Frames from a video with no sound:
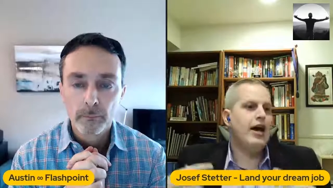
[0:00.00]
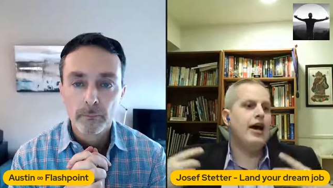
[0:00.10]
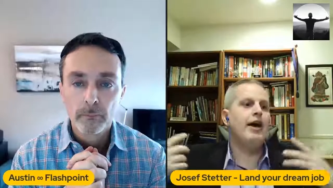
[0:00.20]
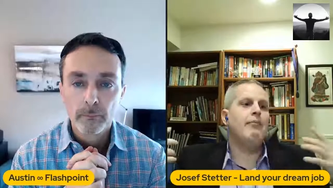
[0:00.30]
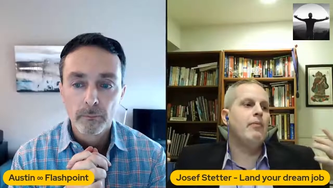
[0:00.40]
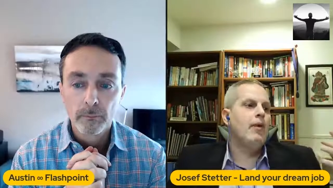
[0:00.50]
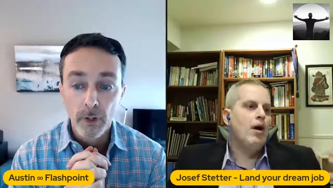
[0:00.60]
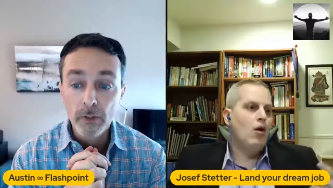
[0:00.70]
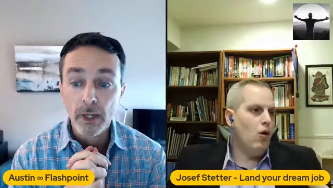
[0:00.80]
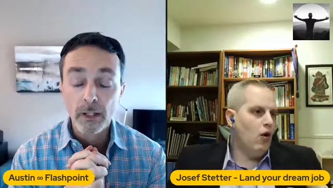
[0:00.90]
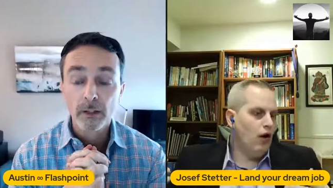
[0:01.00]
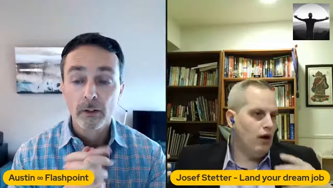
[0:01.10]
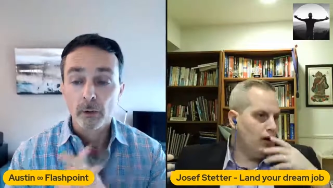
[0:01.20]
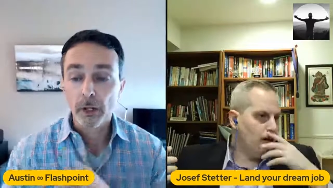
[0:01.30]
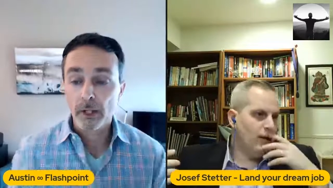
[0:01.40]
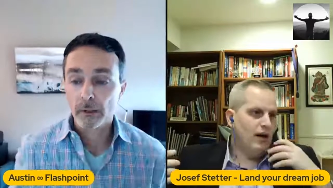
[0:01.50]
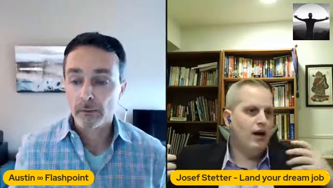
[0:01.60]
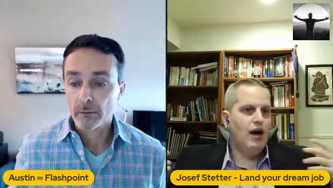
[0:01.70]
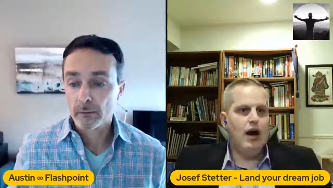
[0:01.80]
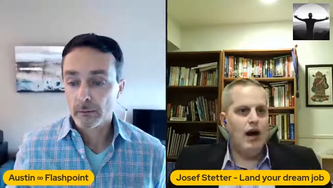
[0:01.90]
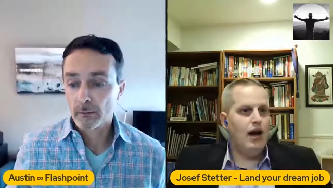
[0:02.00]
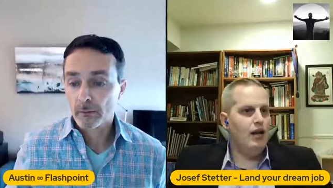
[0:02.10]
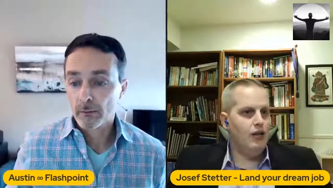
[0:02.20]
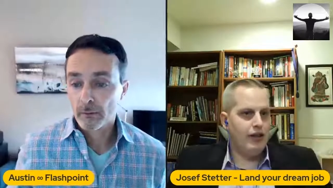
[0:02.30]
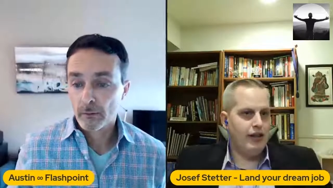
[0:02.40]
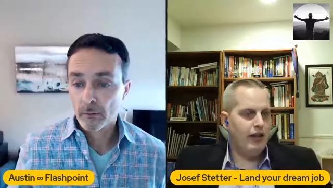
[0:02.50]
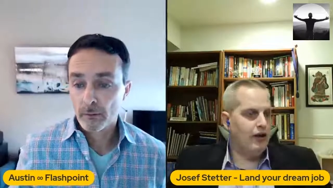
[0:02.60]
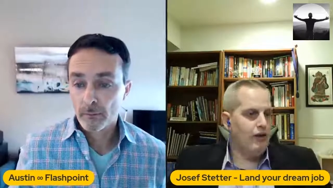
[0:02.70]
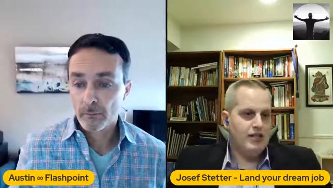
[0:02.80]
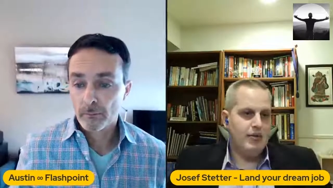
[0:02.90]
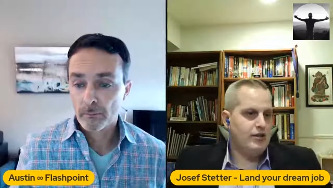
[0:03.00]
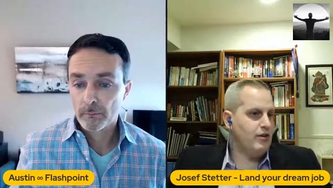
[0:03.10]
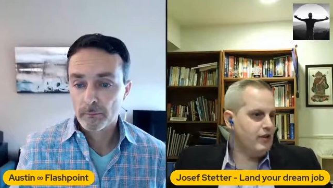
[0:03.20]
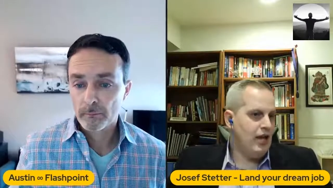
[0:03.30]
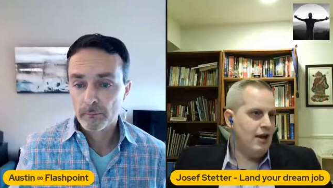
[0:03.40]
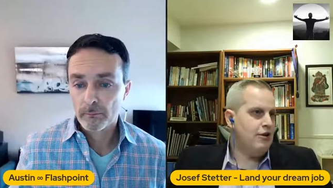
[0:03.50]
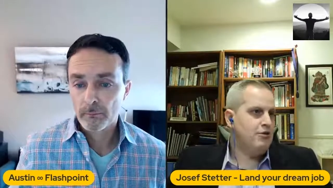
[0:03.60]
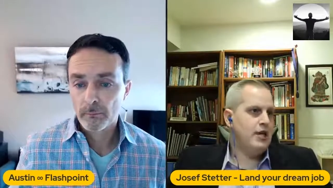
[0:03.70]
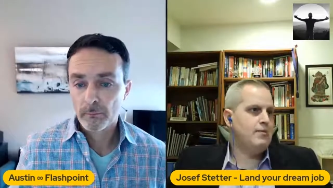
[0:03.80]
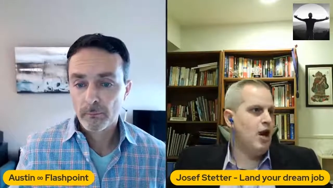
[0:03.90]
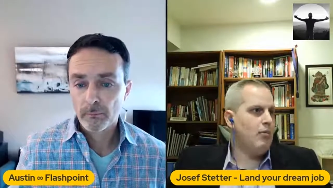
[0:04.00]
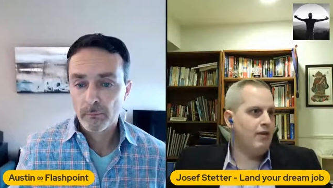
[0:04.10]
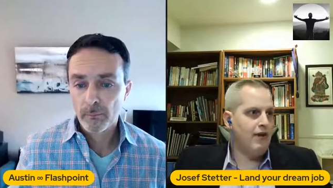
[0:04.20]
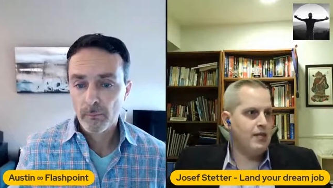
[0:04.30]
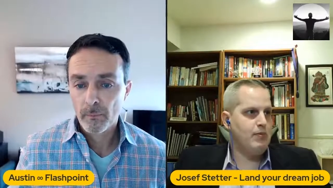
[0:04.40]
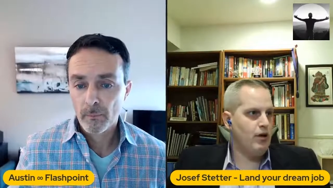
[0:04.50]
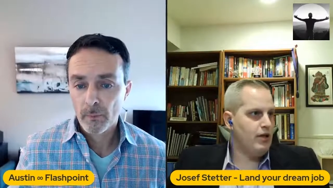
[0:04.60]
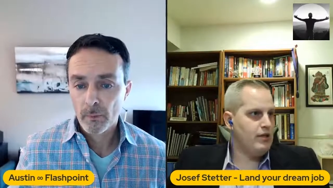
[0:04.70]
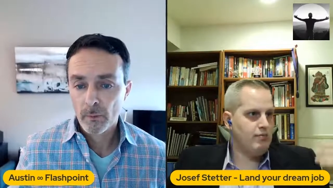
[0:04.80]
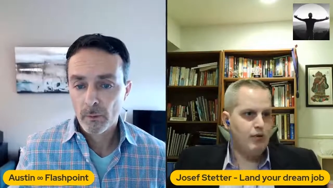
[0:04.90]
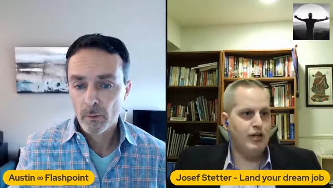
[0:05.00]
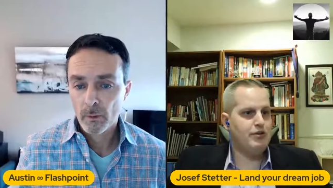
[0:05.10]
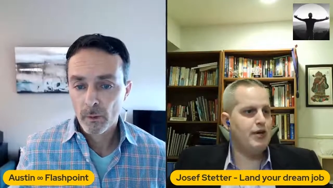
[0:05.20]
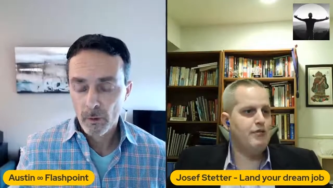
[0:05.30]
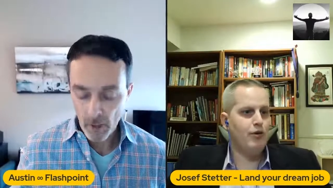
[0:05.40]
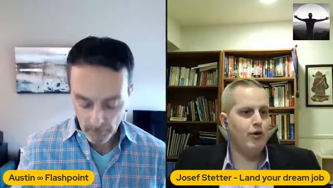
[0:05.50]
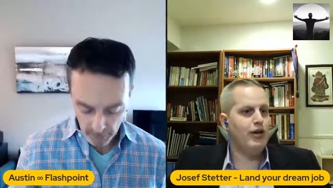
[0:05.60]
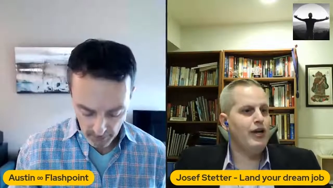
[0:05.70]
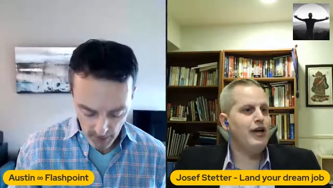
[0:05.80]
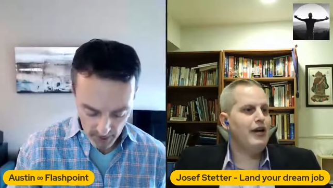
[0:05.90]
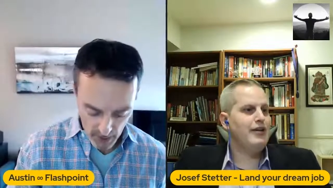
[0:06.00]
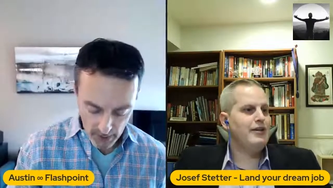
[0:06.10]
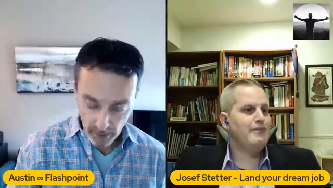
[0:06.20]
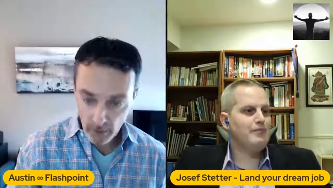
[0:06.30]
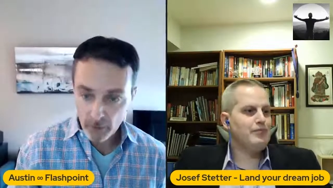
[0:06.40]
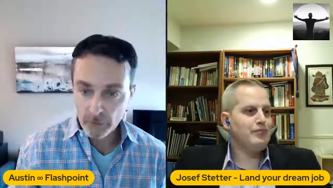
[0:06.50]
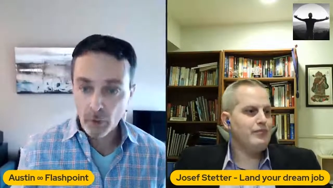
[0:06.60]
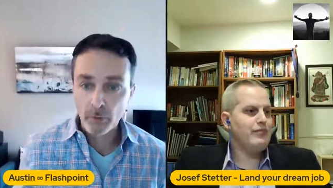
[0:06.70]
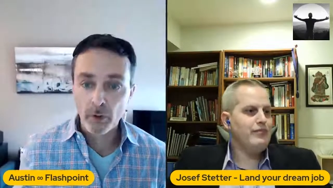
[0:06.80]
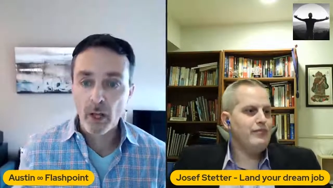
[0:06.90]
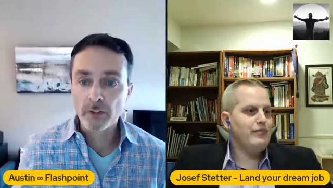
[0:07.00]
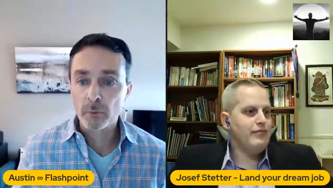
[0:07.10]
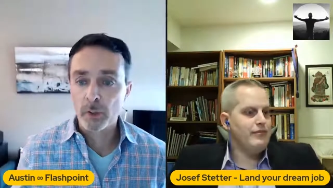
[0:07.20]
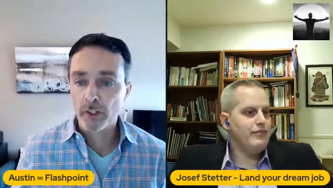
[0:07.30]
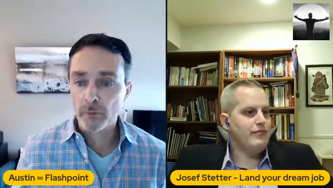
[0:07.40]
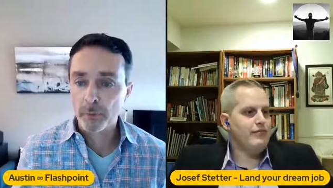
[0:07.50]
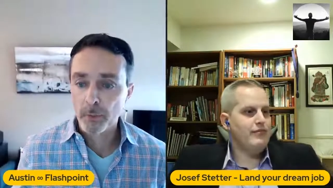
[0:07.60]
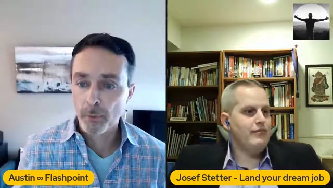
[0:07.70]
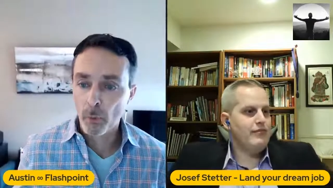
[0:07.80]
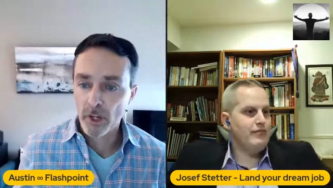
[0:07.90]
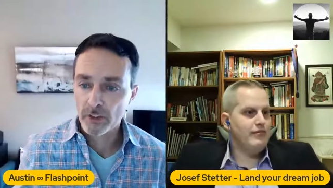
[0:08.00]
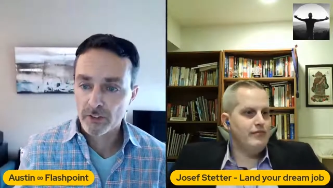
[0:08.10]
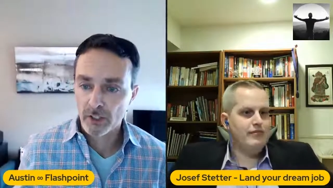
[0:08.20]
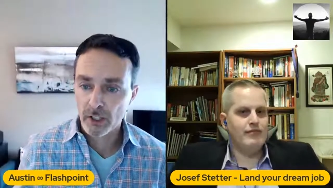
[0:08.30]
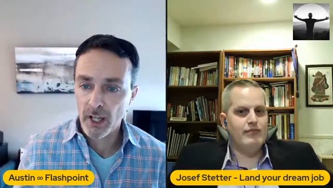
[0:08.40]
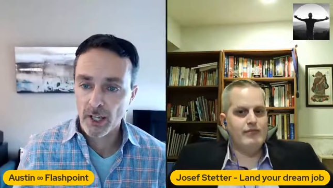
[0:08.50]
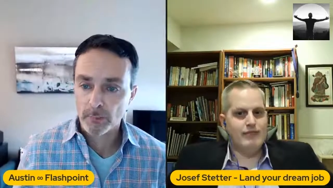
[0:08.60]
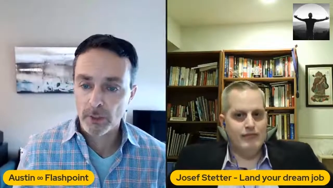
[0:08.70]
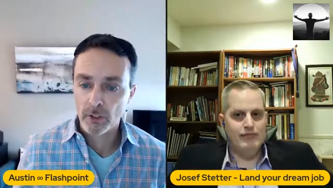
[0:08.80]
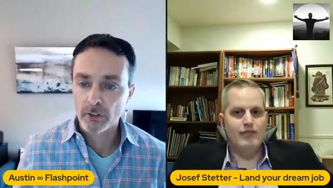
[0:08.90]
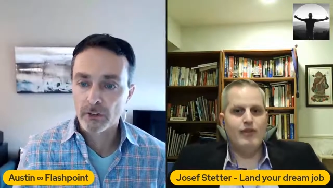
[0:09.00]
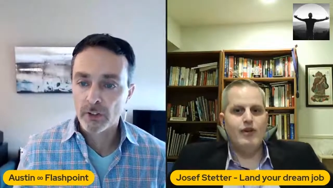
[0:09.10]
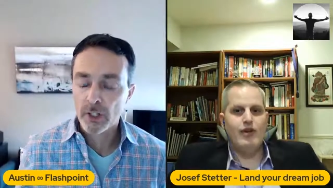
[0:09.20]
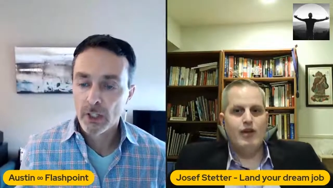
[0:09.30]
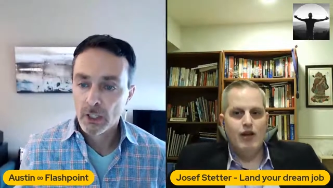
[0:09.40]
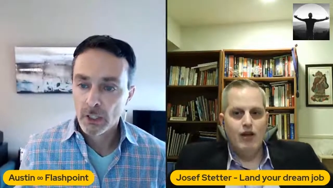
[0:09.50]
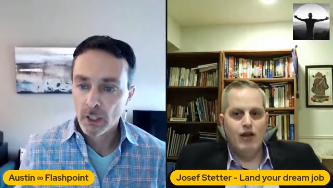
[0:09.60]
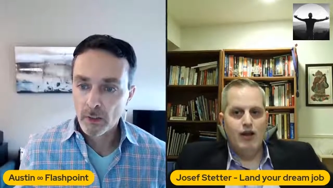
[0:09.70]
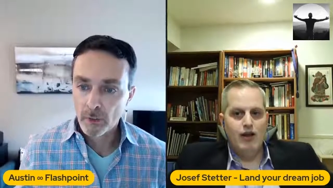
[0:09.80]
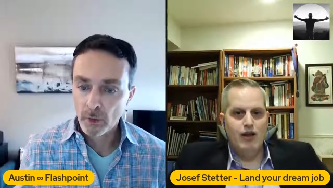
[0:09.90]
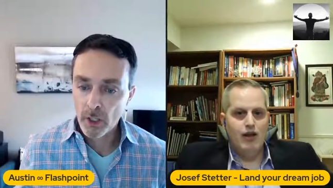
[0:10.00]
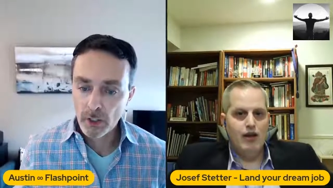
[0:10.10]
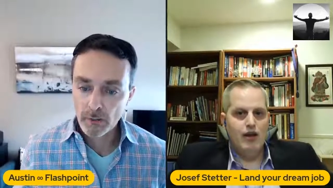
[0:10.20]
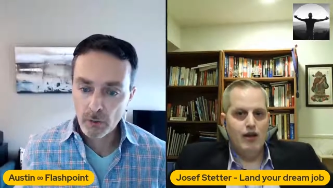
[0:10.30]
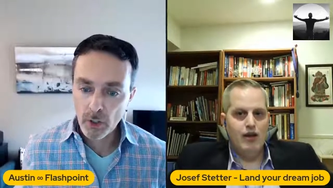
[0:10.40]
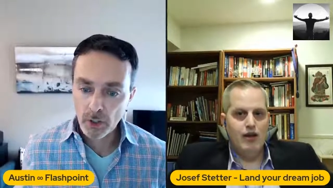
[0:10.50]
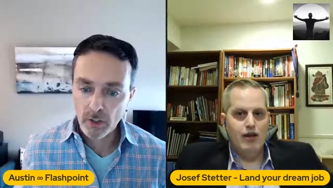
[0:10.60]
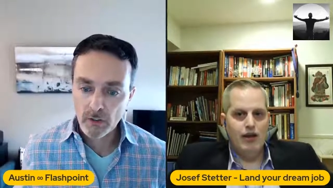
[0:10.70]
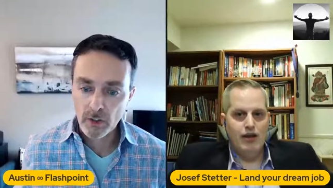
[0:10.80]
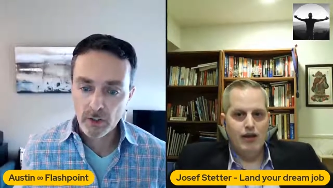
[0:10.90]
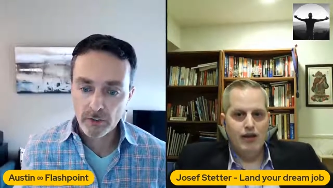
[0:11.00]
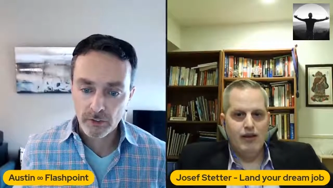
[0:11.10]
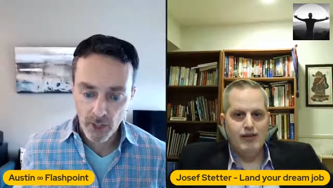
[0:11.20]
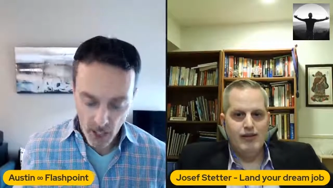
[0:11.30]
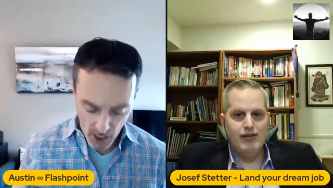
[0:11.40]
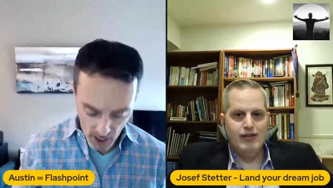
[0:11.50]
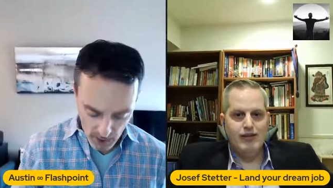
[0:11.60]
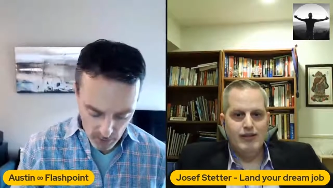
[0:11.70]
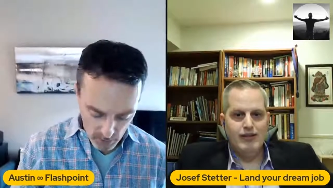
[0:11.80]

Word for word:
Speaker 1: them okay, or great. Uh, look at their resume. So it's Land Your Dream Job on Facebook. It's pretty straightforward. Yeah,
Speaker 2: I got it here. So I just want to give people ways to connect because if you're lo- if you're looking at this and